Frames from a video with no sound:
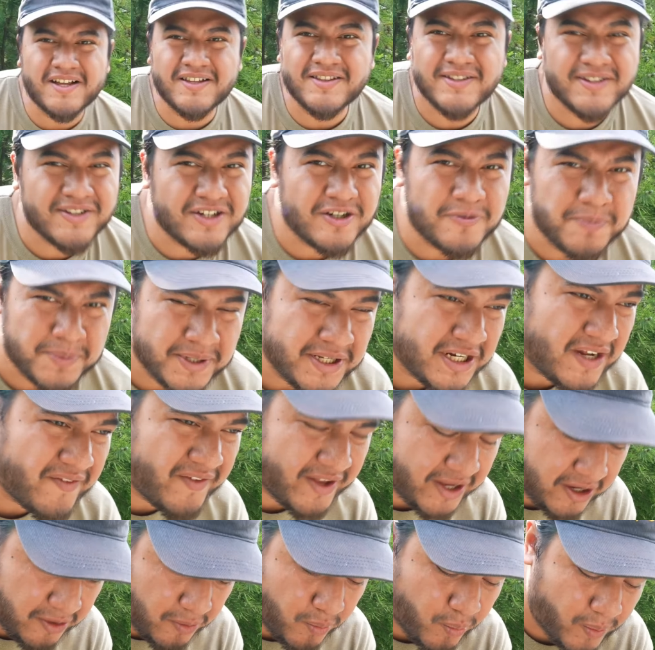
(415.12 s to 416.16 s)
a little bit of
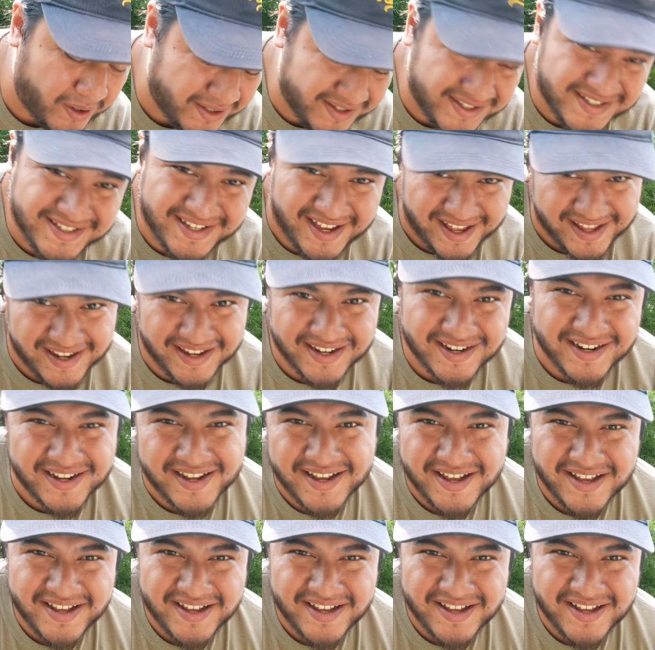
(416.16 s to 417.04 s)
like a one-sided